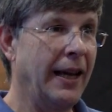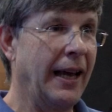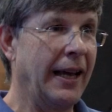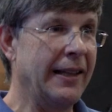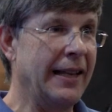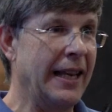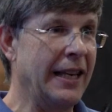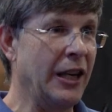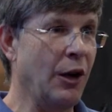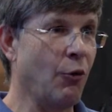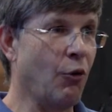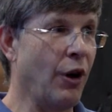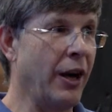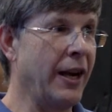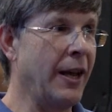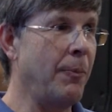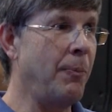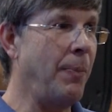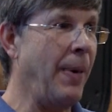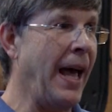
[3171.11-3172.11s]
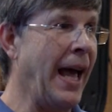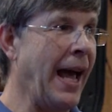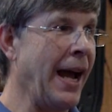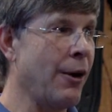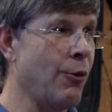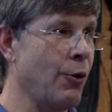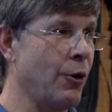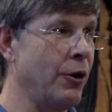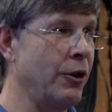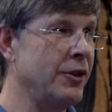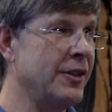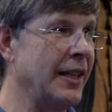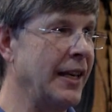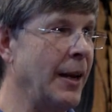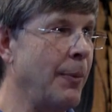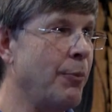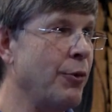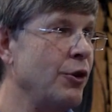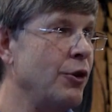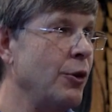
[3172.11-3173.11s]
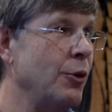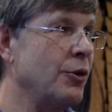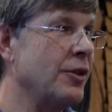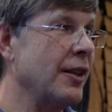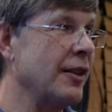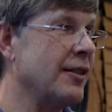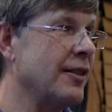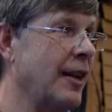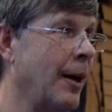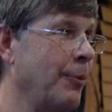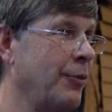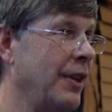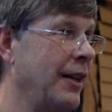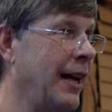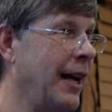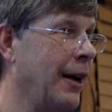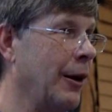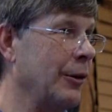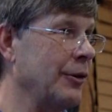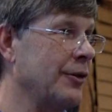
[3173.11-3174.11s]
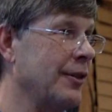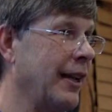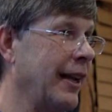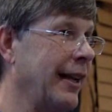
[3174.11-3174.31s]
and then you run it backwards and it produces something else.